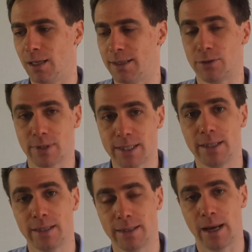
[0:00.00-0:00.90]
succeed
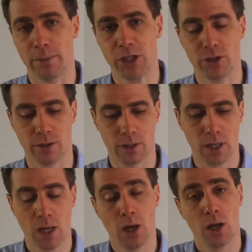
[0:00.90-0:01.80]
in their mission.
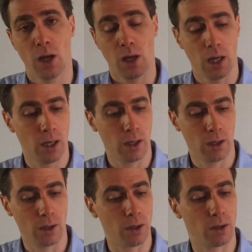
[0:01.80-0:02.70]

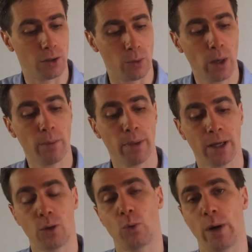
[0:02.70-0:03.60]
The World
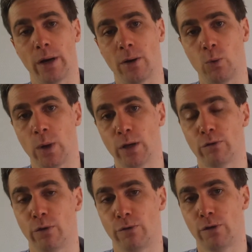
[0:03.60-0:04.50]
Bank were one of
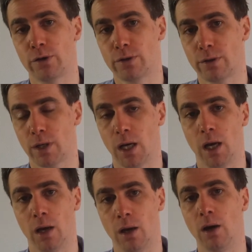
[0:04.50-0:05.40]
the first
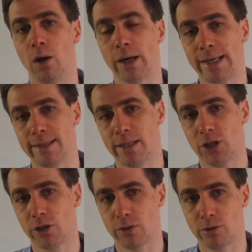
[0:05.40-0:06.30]

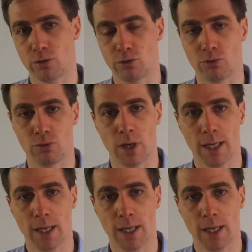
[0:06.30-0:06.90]
organizations to